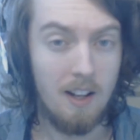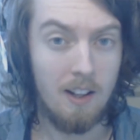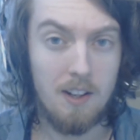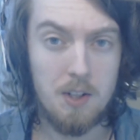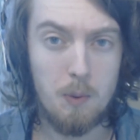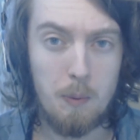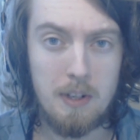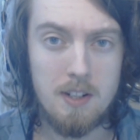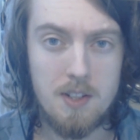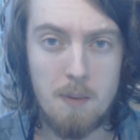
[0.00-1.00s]
Last week
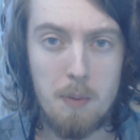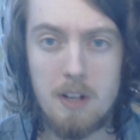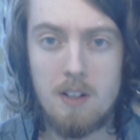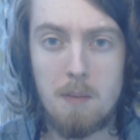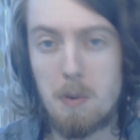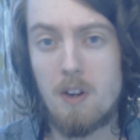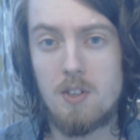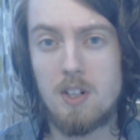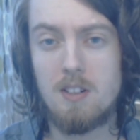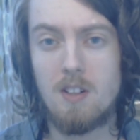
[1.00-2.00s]
we did some pretty good
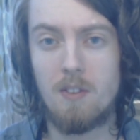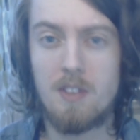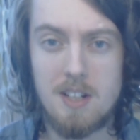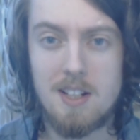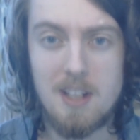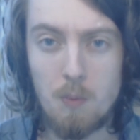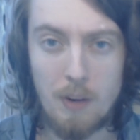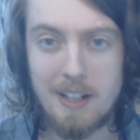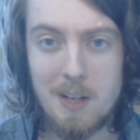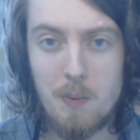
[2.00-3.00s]
purging of the D&D
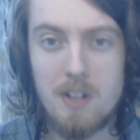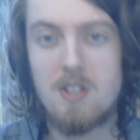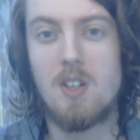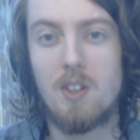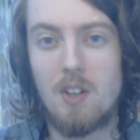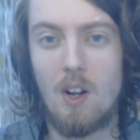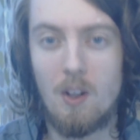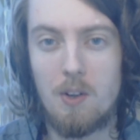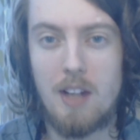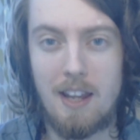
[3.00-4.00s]
Wiki. We took a
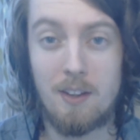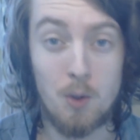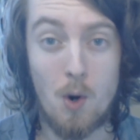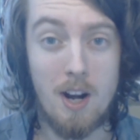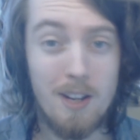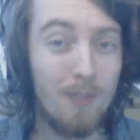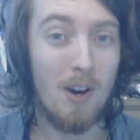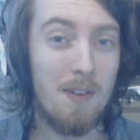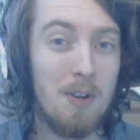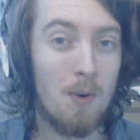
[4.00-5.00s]
look at the Drite
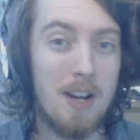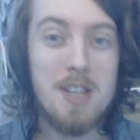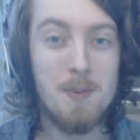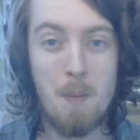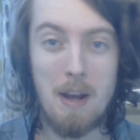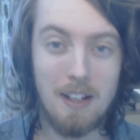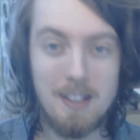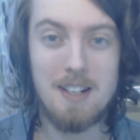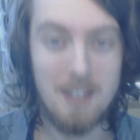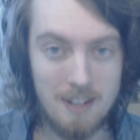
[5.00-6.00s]
5e race, and we're back
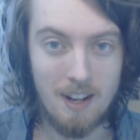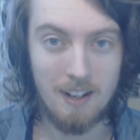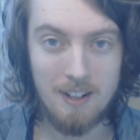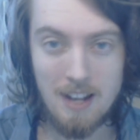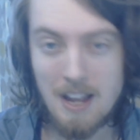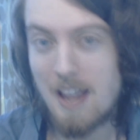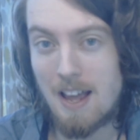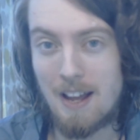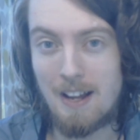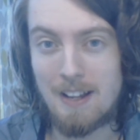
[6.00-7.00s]
again today,
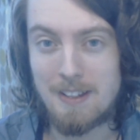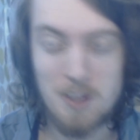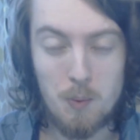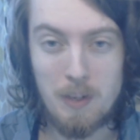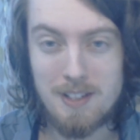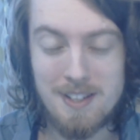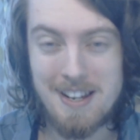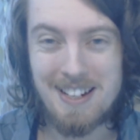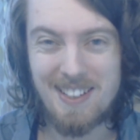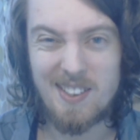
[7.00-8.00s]
this week, to
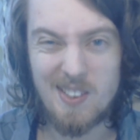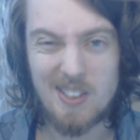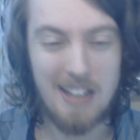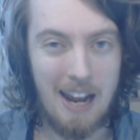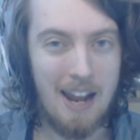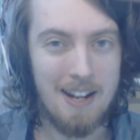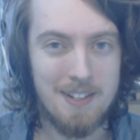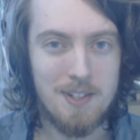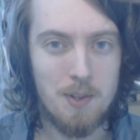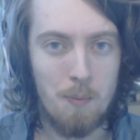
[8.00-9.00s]
take a look at
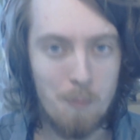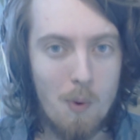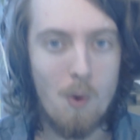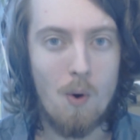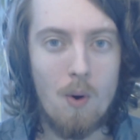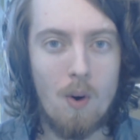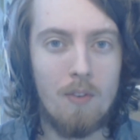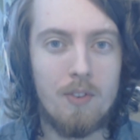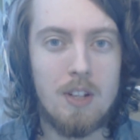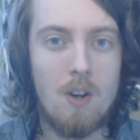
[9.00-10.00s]
some more
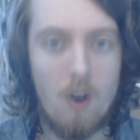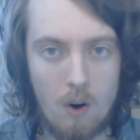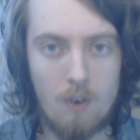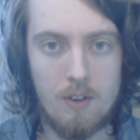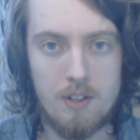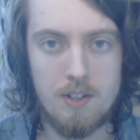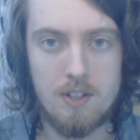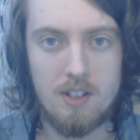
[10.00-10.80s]
of the horrors